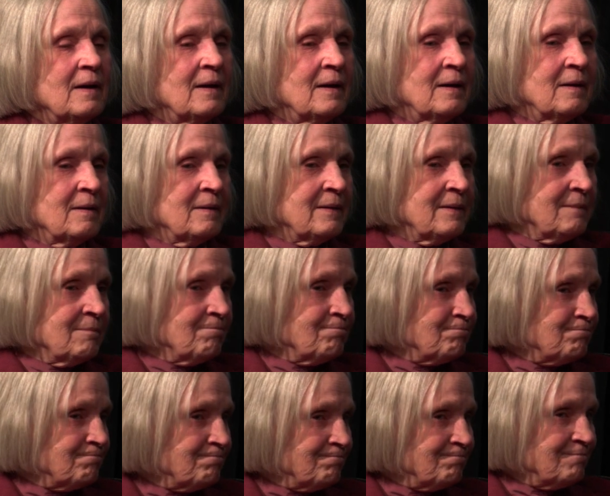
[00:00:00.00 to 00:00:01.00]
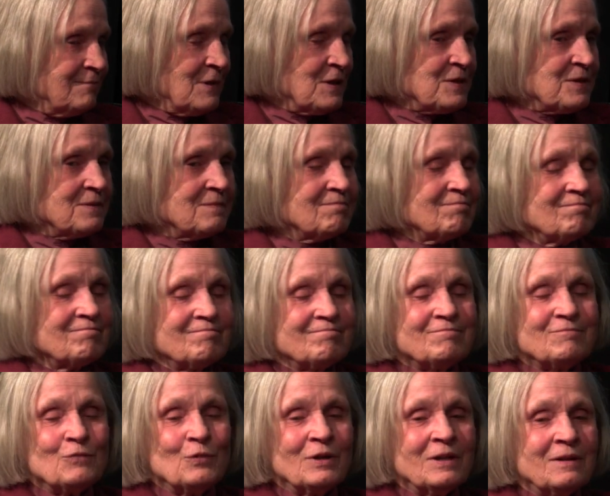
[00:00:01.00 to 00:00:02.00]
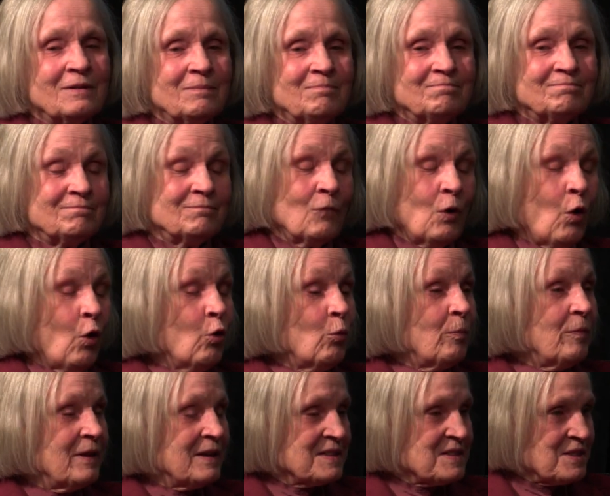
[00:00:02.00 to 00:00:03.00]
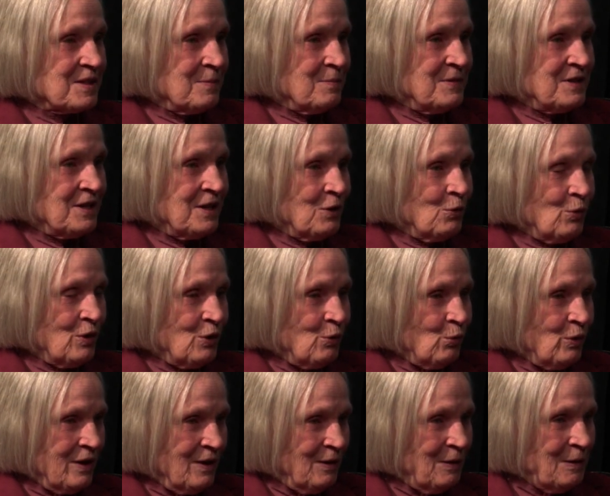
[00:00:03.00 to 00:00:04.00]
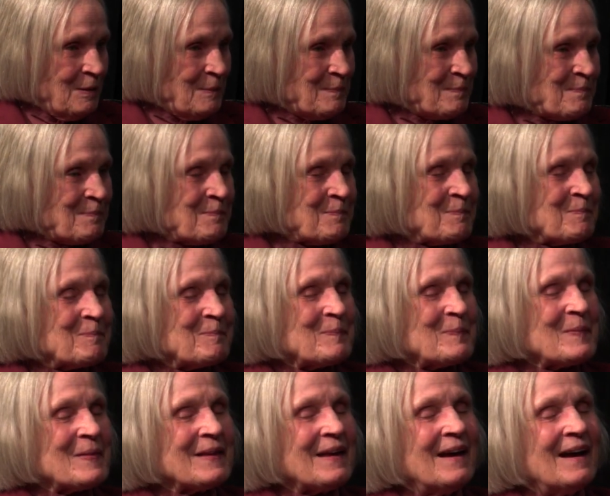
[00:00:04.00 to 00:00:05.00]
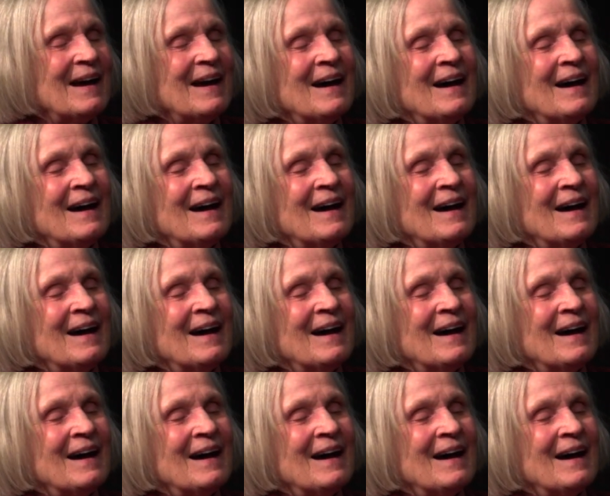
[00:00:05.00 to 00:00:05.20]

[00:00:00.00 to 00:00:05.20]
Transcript: I will hope that someday we will. Mm-hmm.